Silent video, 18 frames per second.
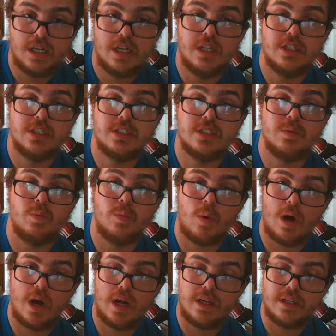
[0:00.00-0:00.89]

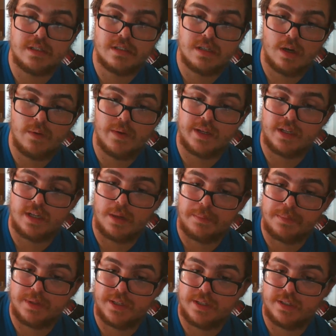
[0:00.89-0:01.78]
SWAT towing company
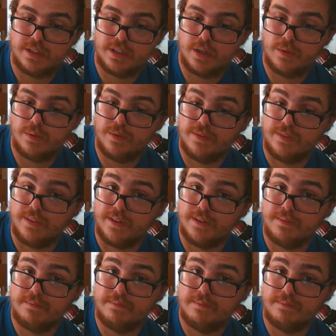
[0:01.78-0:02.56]
to go with it.